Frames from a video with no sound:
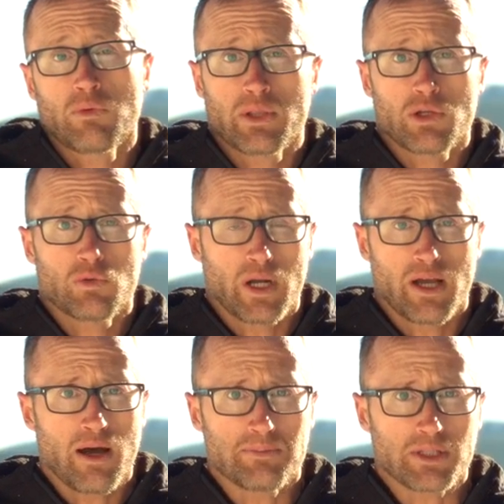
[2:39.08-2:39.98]
Whether you run
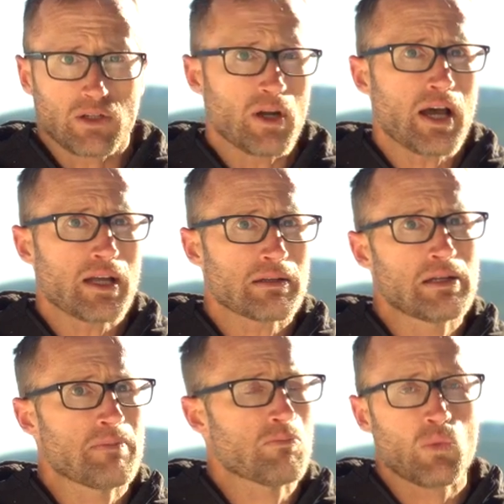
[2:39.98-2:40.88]
an optic or not,
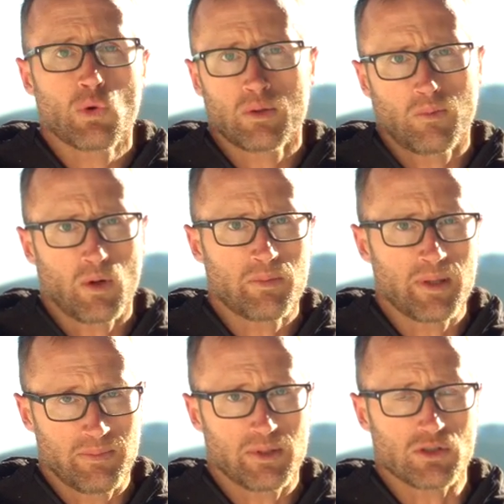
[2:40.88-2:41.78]
more and more
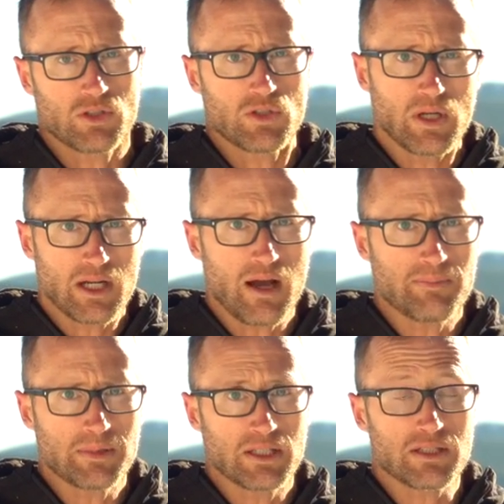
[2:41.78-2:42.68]
people are shooting
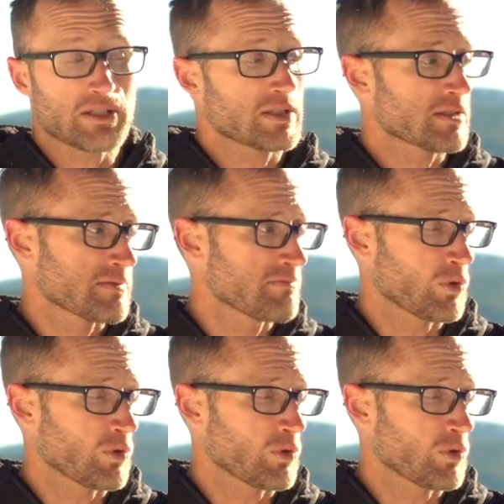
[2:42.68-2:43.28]
optics,